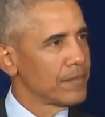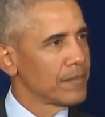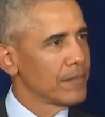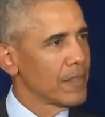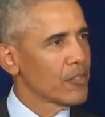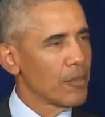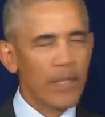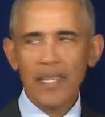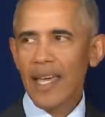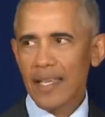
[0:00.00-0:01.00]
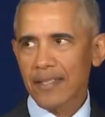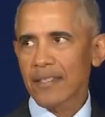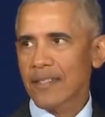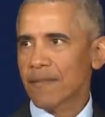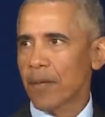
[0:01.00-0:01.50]
that should be the
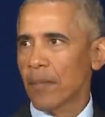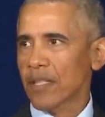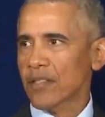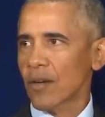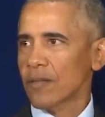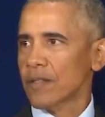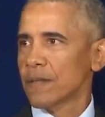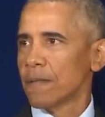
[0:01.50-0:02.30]
essence of public service.